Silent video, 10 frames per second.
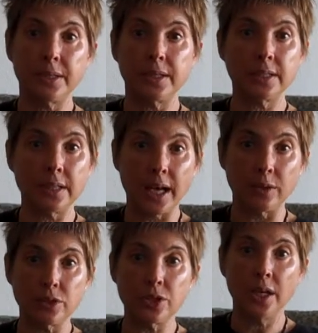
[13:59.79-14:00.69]
Beatnik
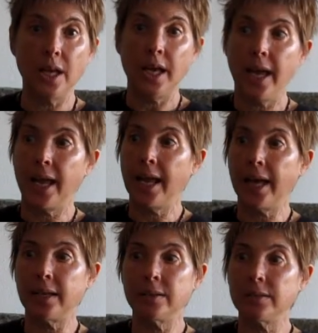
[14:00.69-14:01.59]
Lounge.
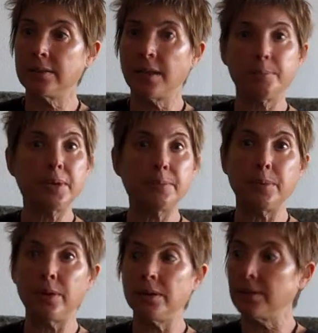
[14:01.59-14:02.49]
And some
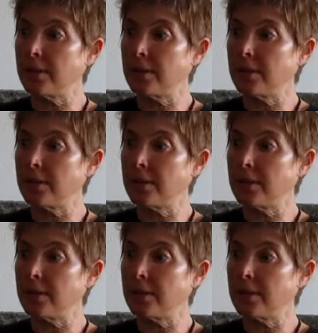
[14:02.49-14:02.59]
people